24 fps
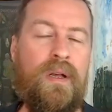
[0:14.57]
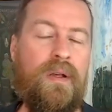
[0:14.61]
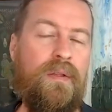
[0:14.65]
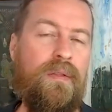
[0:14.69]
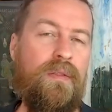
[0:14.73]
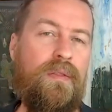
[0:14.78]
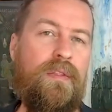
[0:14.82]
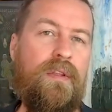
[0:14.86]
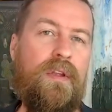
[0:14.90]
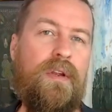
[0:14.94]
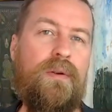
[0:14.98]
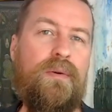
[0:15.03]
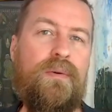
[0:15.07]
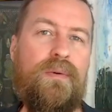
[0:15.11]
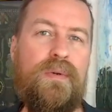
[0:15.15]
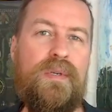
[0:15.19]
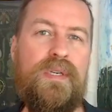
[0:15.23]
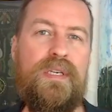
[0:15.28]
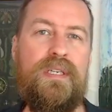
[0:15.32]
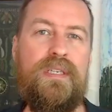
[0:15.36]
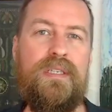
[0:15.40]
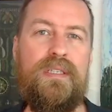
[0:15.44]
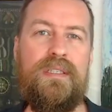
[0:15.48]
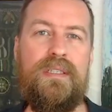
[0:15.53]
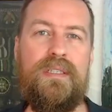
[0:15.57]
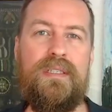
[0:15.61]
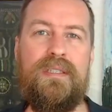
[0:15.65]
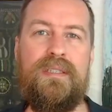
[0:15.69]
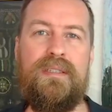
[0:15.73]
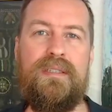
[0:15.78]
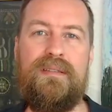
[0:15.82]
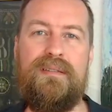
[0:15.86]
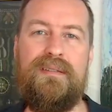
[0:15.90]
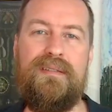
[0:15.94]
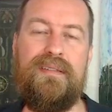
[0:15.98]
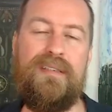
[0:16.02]

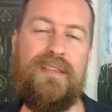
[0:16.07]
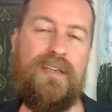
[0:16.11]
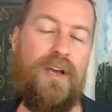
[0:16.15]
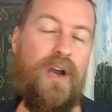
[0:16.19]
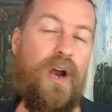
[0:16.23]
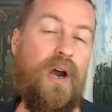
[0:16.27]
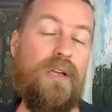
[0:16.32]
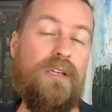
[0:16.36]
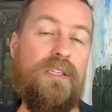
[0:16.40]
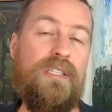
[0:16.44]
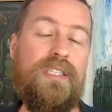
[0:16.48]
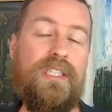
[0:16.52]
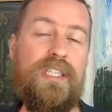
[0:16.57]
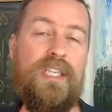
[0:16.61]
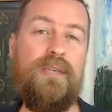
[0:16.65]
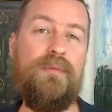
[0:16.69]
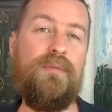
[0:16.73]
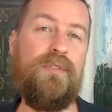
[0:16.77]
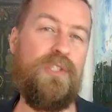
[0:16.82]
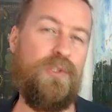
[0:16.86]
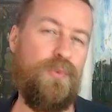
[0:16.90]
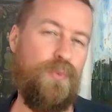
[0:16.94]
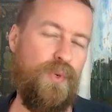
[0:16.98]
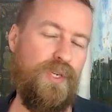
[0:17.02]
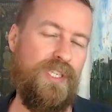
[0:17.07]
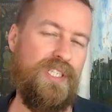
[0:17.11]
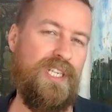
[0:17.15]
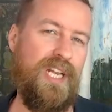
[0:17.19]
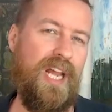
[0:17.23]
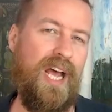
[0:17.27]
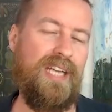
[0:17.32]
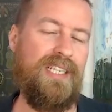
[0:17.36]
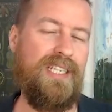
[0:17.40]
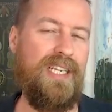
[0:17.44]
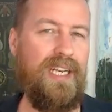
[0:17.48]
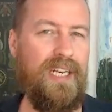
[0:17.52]
theories, concepts, which
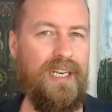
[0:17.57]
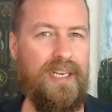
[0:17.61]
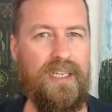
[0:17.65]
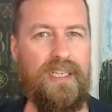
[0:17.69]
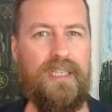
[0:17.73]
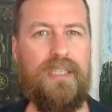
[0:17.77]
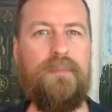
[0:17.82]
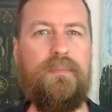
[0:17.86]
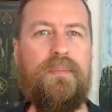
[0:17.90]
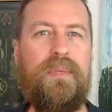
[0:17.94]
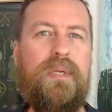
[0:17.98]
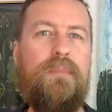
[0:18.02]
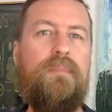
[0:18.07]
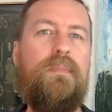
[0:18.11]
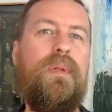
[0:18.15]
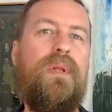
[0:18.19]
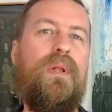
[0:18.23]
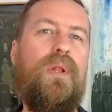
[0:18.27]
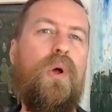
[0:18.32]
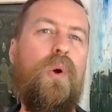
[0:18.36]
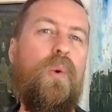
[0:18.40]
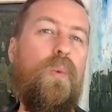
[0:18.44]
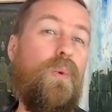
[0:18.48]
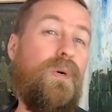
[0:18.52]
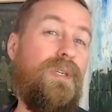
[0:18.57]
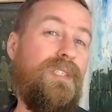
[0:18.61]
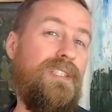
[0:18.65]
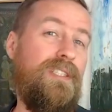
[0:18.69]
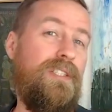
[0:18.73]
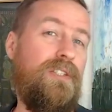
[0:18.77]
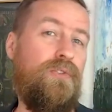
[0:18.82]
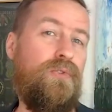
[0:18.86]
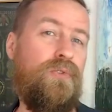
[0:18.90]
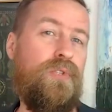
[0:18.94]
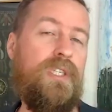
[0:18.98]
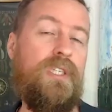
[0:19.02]
lies a little bit below what
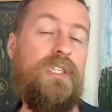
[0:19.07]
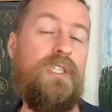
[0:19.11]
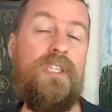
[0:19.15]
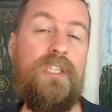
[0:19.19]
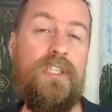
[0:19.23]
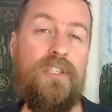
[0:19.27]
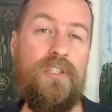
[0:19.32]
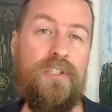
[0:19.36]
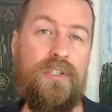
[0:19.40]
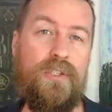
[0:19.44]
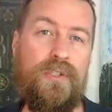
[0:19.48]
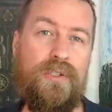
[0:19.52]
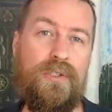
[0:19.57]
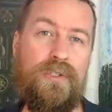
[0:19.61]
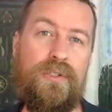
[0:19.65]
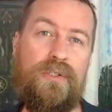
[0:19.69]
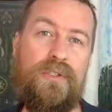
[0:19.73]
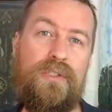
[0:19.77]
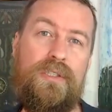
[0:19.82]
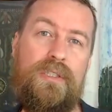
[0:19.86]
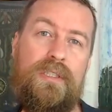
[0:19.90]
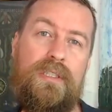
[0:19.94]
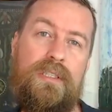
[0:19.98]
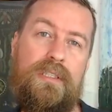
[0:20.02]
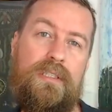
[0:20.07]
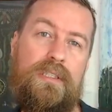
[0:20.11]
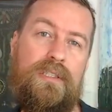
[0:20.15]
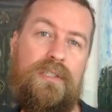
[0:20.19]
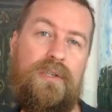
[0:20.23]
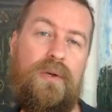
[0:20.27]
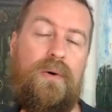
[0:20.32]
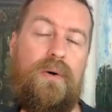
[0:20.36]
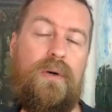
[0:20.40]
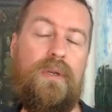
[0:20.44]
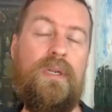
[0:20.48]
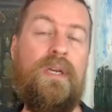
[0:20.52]
is traditionally
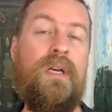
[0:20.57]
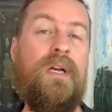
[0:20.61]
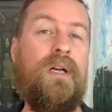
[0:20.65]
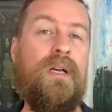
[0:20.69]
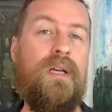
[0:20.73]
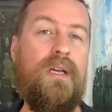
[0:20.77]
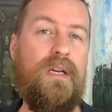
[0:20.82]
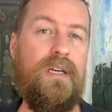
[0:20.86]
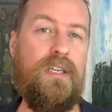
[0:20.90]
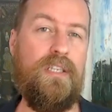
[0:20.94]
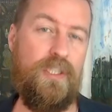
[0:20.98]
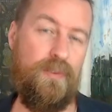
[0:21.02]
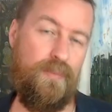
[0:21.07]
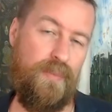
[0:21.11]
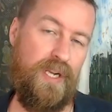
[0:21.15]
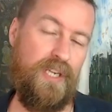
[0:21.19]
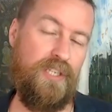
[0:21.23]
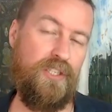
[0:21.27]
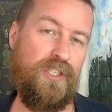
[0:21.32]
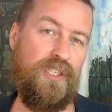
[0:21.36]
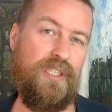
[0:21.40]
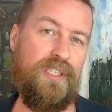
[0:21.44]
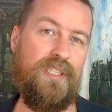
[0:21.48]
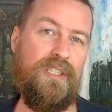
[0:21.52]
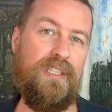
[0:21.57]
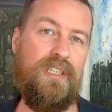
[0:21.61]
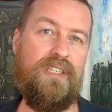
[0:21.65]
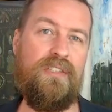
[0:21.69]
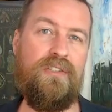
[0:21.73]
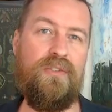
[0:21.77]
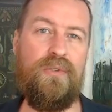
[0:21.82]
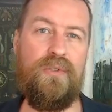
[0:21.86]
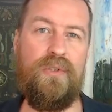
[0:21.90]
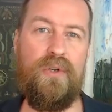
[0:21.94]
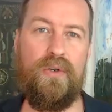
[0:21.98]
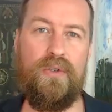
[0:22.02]
taught, especially in
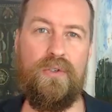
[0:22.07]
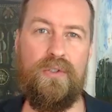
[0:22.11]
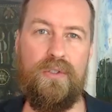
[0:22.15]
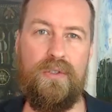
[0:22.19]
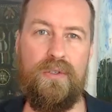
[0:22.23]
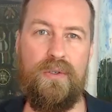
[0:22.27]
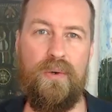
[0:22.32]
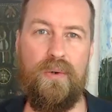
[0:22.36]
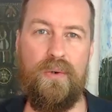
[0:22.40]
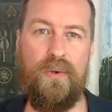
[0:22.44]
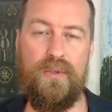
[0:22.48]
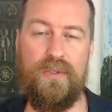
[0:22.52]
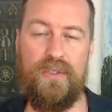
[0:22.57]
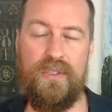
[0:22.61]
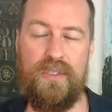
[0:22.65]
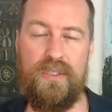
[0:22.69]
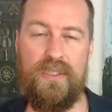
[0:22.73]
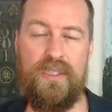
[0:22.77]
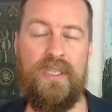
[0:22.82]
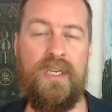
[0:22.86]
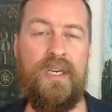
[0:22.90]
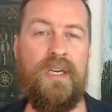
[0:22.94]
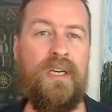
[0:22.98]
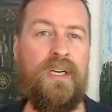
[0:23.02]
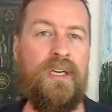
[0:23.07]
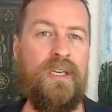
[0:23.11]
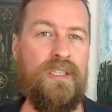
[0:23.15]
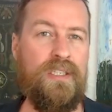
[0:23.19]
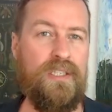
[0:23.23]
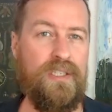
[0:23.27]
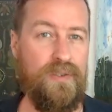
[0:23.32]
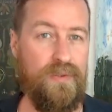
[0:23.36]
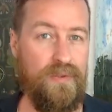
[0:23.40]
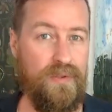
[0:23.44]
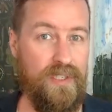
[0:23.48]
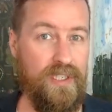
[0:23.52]
introduction courses.
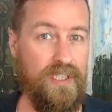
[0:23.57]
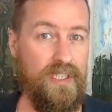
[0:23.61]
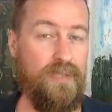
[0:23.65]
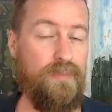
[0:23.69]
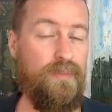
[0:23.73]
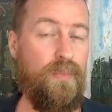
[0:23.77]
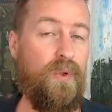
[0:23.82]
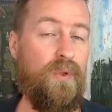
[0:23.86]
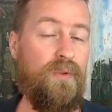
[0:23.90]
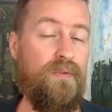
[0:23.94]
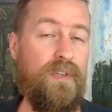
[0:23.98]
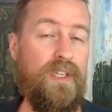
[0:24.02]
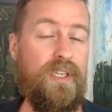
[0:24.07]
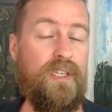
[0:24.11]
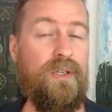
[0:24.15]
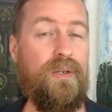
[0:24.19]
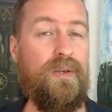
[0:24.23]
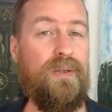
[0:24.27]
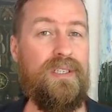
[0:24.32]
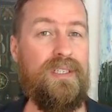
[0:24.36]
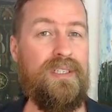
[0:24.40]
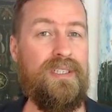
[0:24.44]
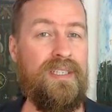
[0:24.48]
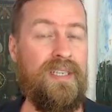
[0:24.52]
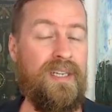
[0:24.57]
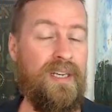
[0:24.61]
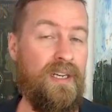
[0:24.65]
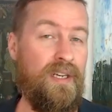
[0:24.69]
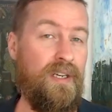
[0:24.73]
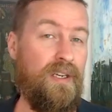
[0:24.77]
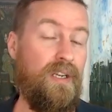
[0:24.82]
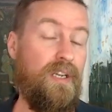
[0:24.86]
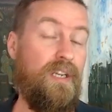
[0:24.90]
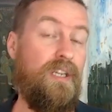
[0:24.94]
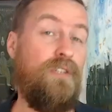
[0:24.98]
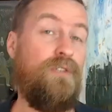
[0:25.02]
So this small video is
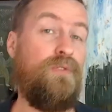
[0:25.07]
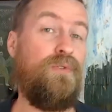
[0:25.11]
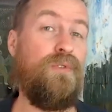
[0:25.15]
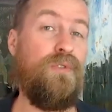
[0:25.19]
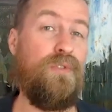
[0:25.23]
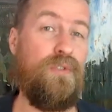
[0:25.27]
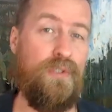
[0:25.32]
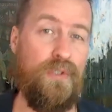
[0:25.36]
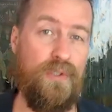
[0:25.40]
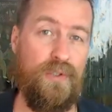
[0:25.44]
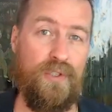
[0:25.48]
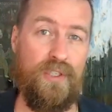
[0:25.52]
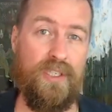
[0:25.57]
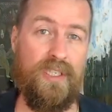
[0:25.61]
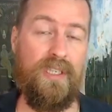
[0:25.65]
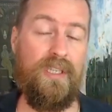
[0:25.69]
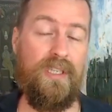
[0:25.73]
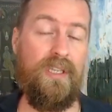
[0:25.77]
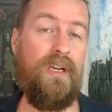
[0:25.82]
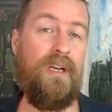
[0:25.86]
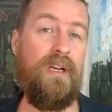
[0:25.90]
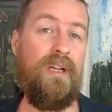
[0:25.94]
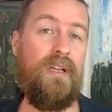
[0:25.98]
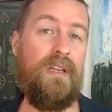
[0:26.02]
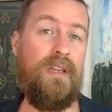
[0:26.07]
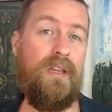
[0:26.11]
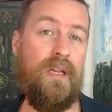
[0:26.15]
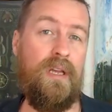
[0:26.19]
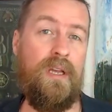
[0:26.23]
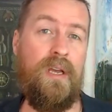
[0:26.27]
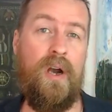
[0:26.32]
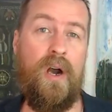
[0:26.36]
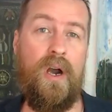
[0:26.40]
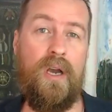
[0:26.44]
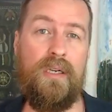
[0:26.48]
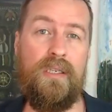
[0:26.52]
introducing the
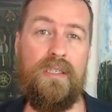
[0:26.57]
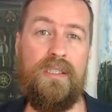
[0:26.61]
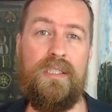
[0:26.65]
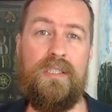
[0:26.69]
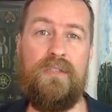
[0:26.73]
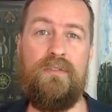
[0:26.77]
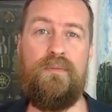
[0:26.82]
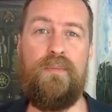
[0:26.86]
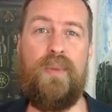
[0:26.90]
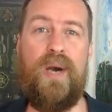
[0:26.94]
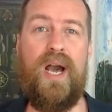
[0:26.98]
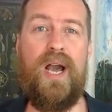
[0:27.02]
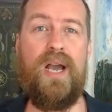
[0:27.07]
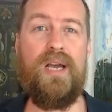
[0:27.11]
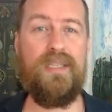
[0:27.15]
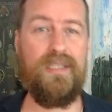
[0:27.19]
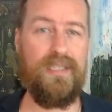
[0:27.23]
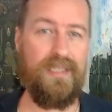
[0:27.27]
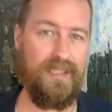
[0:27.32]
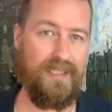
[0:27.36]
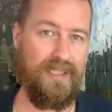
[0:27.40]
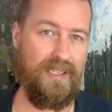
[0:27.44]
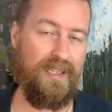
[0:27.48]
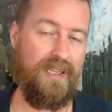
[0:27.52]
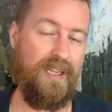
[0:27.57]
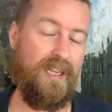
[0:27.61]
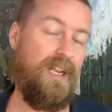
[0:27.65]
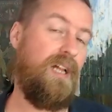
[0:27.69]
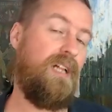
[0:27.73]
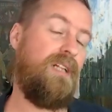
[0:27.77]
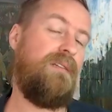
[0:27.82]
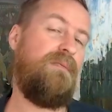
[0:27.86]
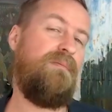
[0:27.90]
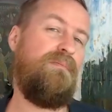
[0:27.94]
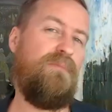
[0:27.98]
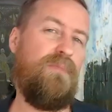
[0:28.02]
cognitive biases, and then
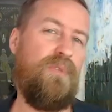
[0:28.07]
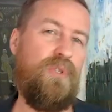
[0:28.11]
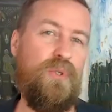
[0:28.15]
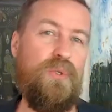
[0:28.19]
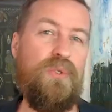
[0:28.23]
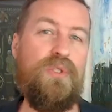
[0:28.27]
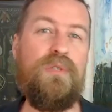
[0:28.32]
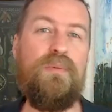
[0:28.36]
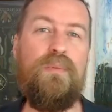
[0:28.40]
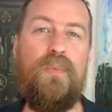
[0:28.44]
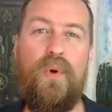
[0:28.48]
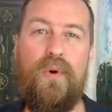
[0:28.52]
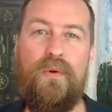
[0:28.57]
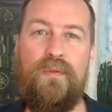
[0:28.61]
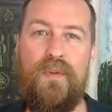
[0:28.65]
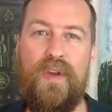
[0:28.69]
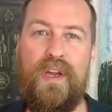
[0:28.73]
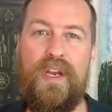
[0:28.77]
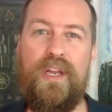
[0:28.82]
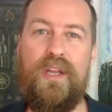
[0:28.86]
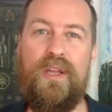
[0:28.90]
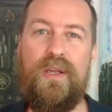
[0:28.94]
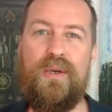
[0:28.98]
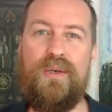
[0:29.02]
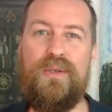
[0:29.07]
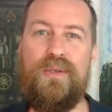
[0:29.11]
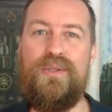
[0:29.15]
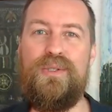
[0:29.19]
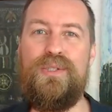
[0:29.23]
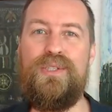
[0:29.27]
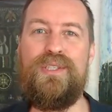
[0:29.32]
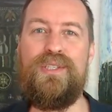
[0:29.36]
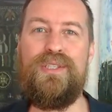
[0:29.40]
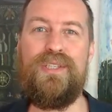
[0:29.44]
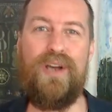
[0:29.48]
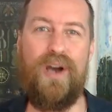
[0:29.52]
I'll do some more
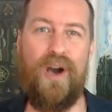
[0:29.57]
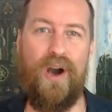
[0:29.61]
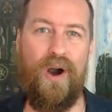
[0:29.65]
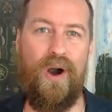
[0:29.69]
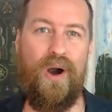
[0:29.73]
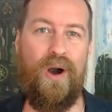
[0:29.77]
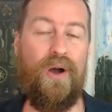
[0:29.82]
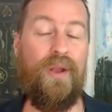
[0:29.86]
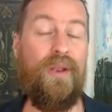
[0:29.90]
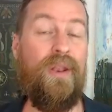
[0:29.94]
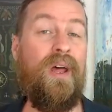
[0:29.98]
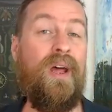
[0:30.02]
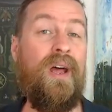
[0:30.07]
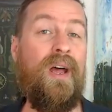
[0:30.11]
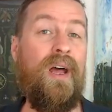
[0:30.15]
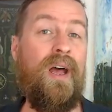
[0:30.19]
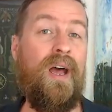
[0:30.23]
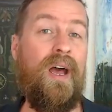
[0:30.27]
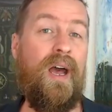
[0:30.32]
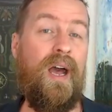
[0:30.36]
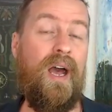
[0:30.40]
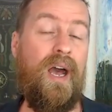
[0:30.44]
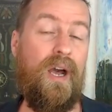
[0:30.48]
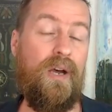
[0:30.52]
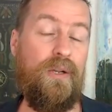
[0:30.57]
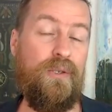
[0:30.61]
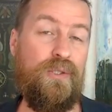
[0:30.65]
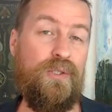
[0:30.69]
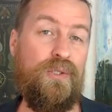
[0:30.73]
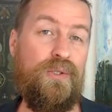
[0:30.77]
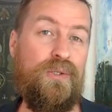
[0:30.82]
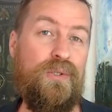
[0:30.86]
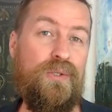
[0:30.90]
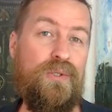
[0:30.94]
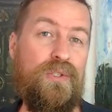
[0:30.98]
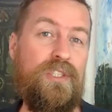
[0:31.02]
videos on how to
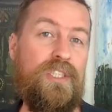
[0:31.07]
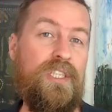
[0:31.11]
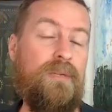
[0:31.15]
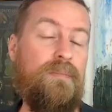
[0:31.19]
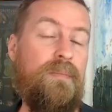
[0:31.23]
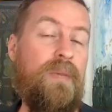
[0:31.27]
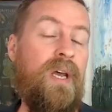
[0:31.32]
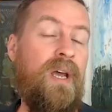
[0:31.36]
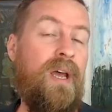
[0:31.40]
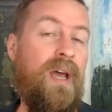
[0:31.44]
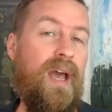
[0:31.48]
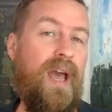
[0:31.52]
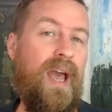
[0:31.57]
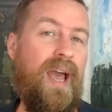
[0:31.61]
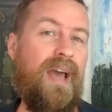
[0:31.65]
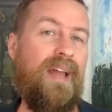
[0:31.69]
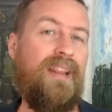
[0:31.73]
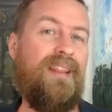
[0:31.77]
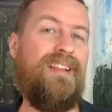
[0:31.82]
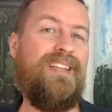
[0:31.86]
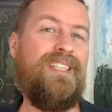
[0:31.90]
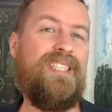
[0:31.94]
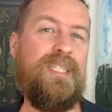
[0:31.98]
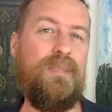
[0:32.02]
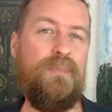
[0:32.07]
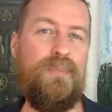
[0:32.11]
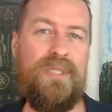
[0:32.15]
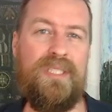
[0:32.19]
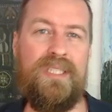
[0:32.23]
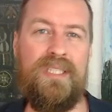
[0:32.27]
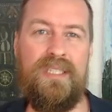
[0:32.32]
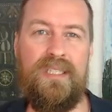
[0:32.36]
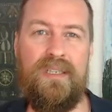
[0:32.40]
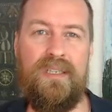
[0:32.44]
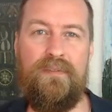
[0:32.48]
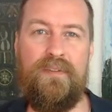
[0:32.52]
use them and the
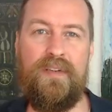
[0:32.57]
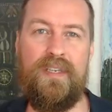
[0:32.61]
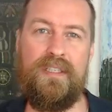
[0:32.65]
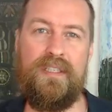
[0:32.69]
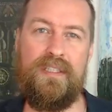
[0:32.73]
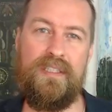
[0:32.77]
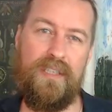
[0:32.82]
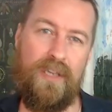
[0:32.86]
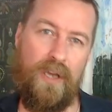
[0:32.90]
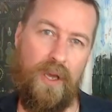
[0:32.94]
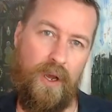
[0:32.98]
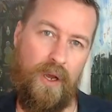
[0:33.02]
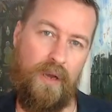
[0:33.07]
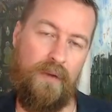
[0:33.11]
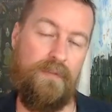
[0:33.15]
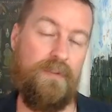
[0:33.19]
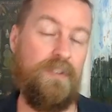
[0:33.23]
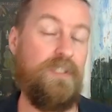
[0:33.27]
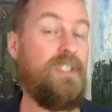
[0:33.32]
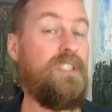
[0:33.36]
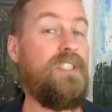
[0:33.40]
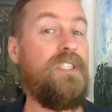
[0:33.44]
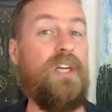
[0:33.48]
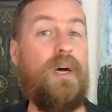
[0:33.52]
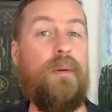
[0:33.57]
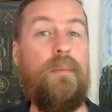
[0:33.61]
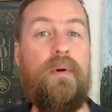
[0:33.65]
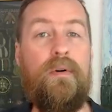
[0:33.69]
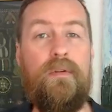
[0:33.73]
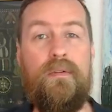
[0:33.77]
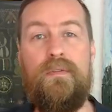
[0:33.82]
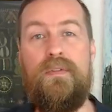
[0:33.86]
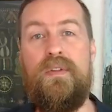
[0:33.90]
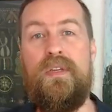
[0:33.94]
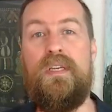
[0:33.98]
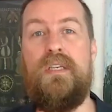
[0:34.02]
specifics of some
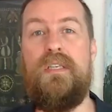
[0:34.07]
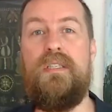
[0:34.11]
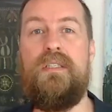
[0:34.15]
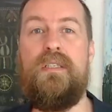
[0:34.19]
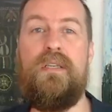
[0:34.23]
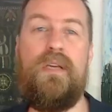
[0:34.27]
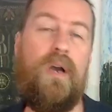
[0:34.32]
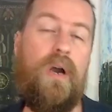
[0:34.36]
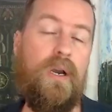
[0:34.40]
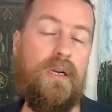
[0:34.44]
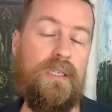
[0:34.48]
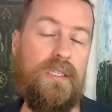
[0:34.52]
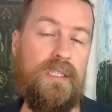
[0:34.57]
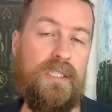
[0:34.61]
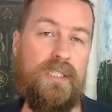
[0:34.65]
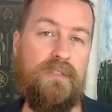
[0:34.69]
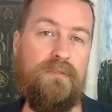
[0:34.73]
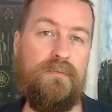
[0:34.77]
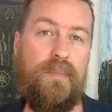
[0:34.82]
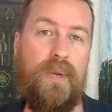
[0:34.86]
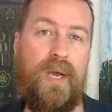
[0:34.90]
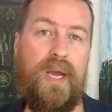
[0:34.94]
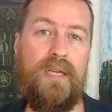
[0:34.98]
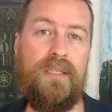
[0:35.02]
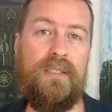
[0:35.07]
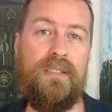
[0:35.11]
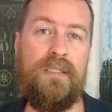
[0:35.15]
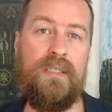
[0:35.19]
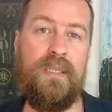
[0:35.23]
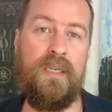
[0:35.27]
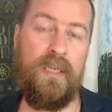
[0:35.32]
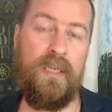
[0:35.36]
of these cognitive biases.